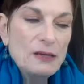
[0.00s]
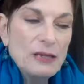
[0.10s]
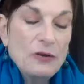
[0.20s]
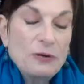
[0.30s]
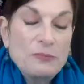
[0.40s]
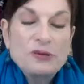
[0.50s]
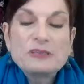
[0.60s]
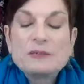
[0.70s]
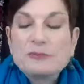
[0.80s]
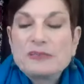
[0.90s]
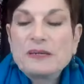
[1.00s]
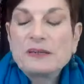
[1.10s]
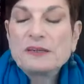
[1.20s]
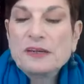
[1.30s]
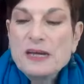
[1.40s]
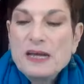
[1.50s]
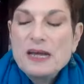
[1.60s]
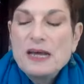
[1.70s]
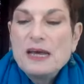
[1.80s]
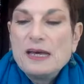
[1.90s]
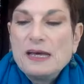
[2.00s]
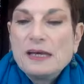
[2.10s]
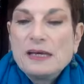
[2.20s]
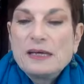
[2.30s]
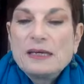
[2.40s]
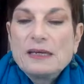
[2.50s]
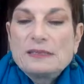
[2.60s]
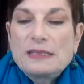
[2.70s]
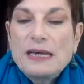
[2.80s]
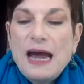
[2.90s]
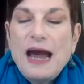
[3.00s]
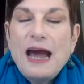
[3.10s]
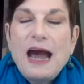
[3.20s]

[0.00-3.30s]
like one person in particular said,